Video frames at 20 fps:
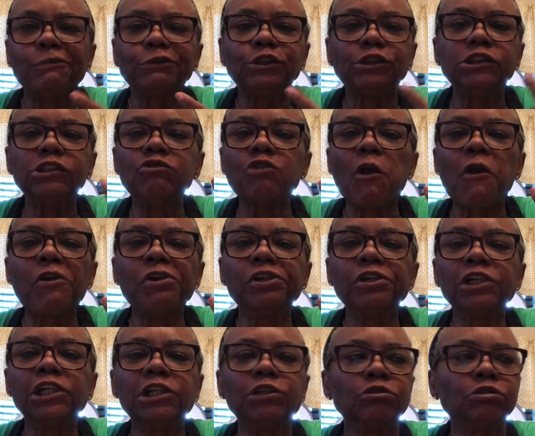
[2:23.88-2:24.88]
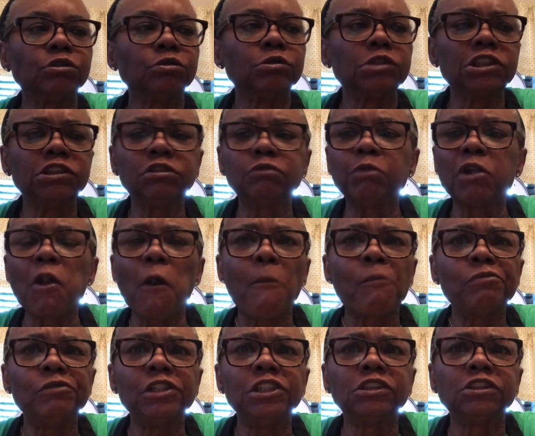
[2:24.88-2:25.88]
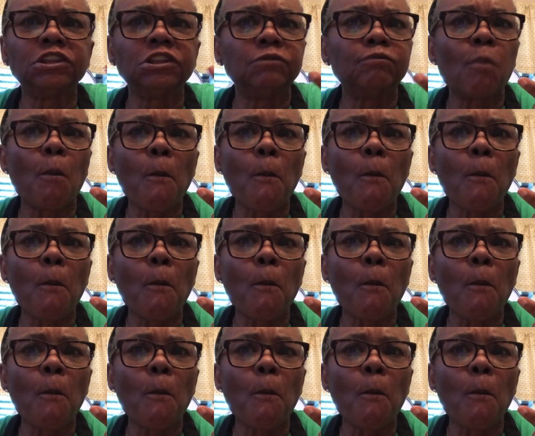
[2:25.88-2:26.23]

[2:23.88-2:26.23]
you hear how crispy? Listen,